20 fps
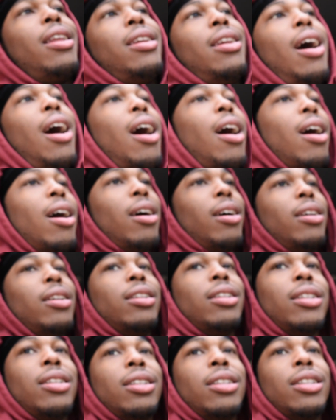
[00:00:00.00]
Nah,
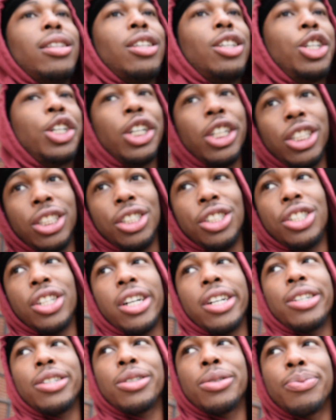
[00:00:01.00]
the Christian
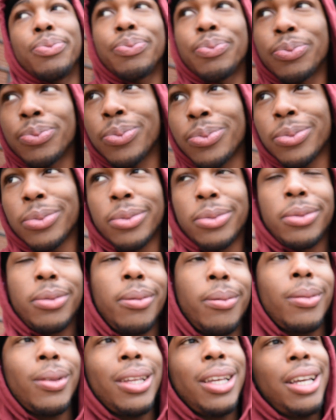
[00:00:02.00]
Church.
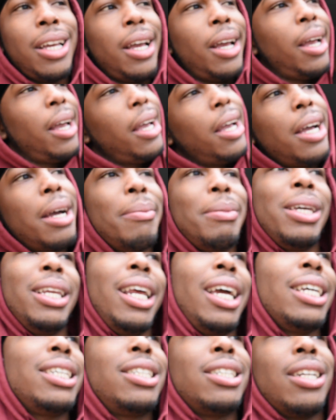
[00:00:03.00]
Nah, I mean,
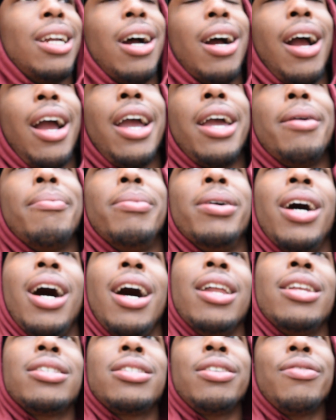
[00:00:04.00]
that shit alright. But
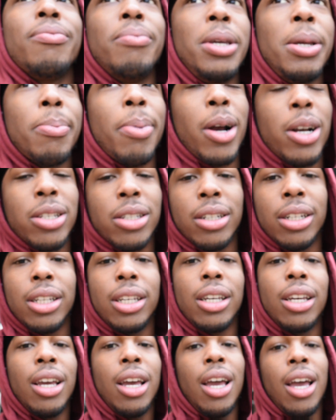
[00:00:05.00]
honestly, me personally,
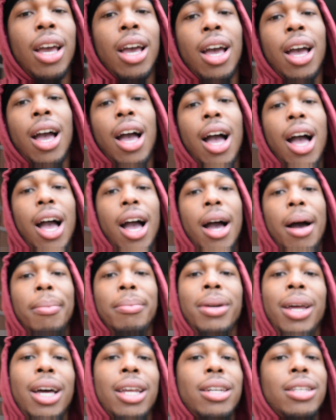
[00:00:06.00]

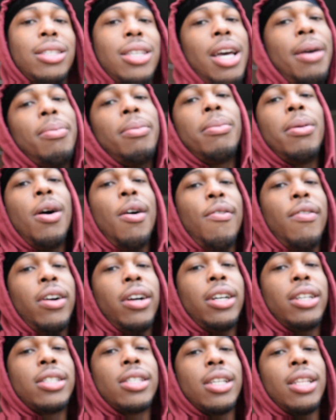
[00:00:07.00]
I'm not the type of
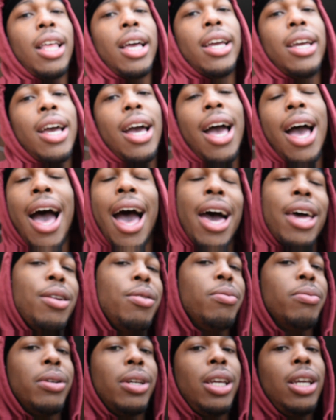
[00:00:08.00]
motherfucker to like. I
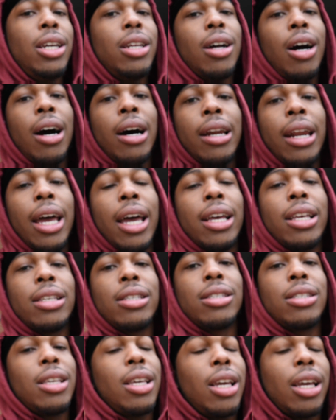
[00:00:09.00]
don't need all that
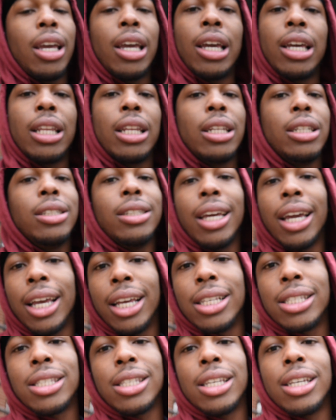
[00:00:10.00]
singing and
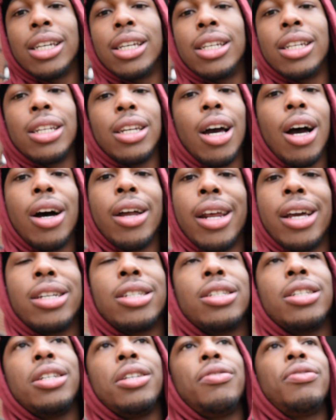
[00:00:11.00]
dancing and all that
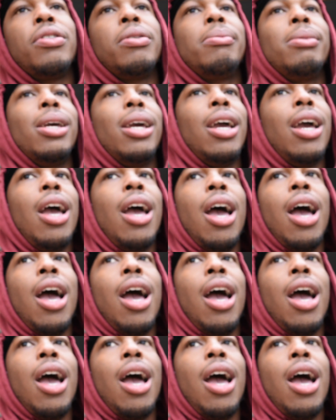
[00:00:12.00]
shit. You feel me?